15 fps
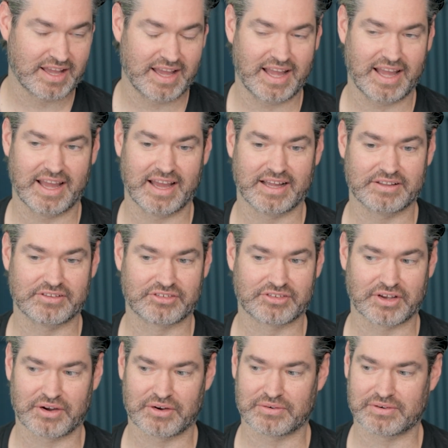And
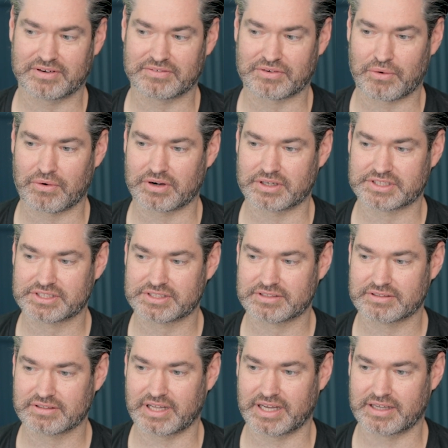so, of
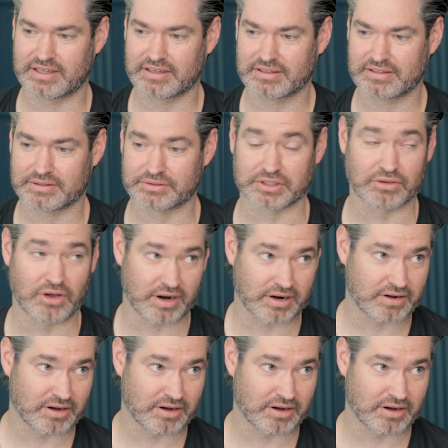course, there's a lot of